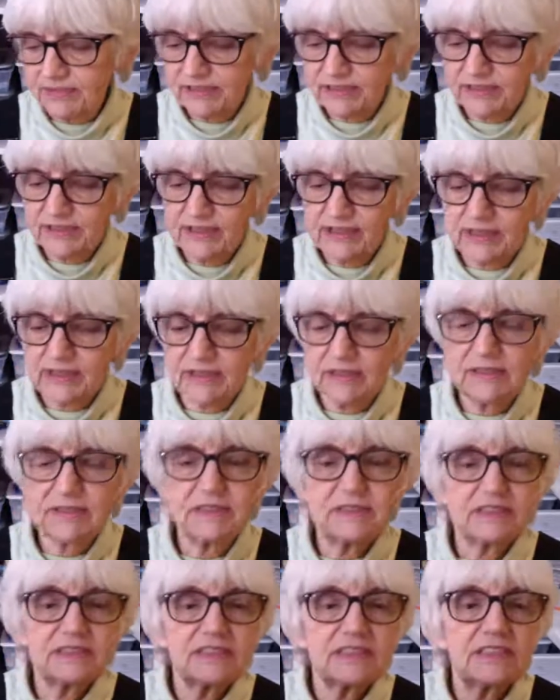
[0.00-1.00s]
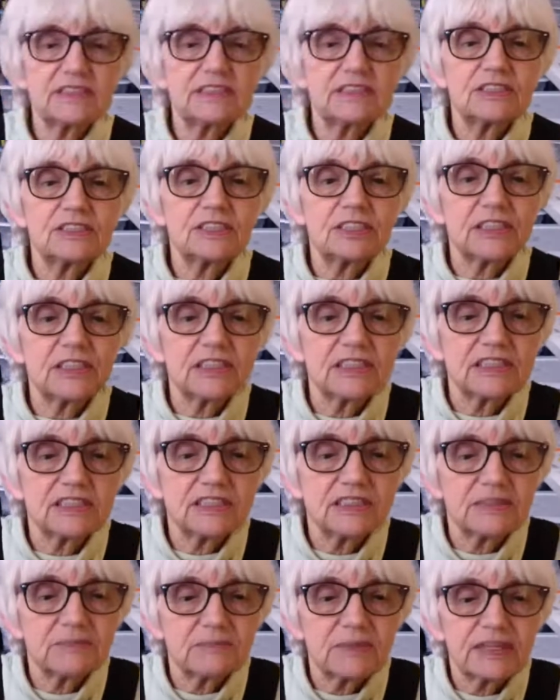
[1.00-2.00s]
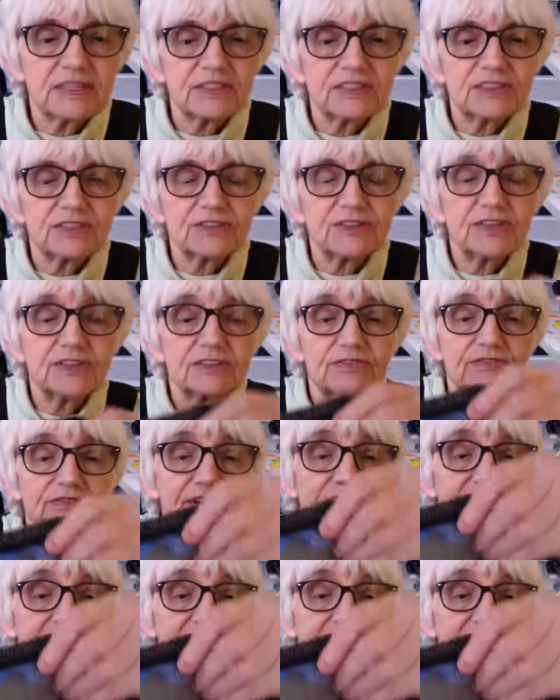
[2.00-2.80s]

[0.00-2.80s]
to the see the chickens, make sure they're